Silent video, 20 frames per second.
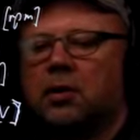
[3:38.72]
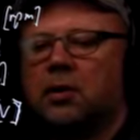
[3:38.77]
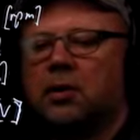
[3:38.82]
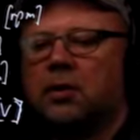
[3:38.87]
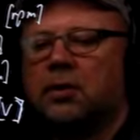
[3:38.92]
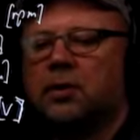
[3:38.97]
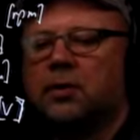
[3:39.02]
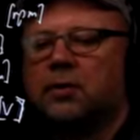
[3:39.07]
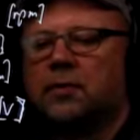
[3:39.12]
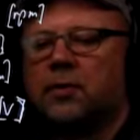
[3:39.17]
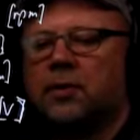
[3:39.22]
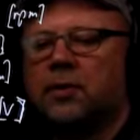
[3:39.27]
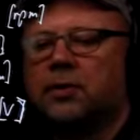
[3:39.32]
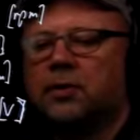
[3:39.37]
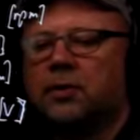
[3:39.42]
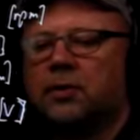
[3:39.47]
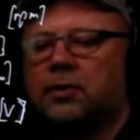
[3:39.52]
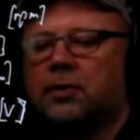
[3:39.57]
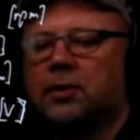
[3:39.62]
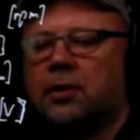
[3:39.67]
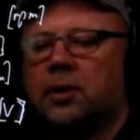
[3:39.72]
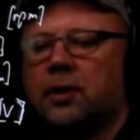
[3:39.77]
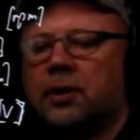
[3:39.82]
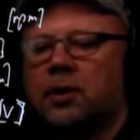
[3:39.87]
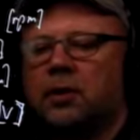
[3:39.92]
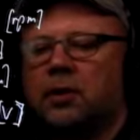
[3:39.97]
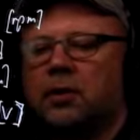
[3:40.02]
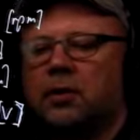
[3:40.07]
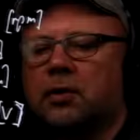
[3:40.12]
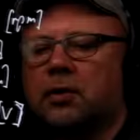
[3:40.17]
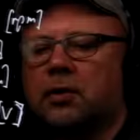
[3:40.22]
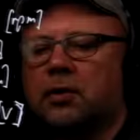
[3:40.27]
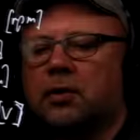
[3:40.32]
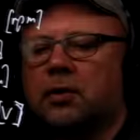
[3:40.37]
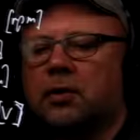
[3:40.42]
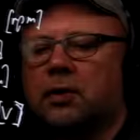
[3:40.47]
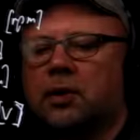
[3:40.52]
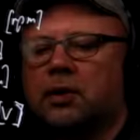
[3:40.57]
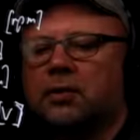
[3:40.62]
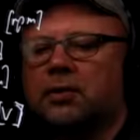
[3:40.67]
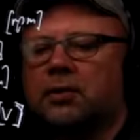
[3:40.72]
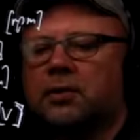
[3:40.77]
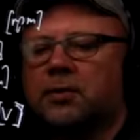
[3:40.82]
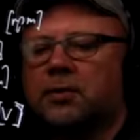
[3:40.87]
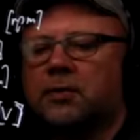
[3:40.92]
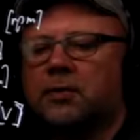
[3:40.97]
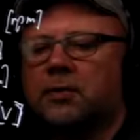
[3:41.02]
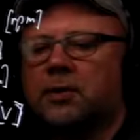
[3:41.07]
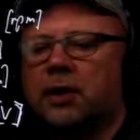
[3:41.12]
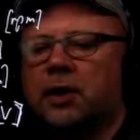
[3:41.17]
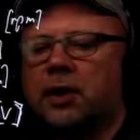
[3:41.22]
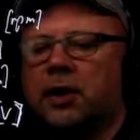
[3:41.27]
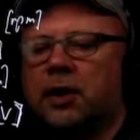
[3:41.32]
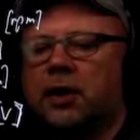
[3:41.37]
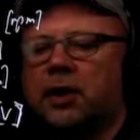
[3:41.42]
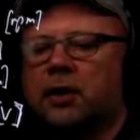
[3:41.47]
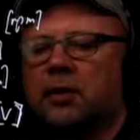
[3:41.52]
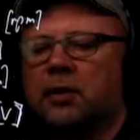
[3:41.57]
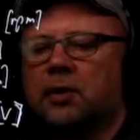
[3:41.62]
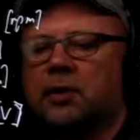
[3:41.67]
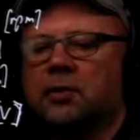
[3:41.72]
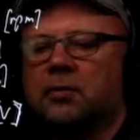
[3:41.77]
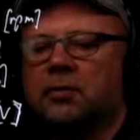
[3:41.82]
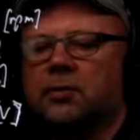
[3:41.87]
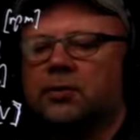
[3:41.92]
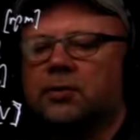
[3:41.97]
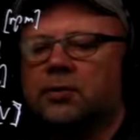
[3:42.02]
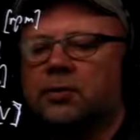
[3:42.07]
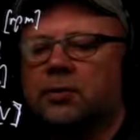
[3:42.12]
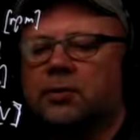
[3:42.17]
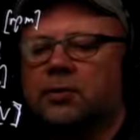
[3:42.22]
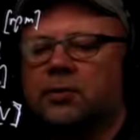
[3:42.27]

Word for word: this voltage here, that's the VL, which is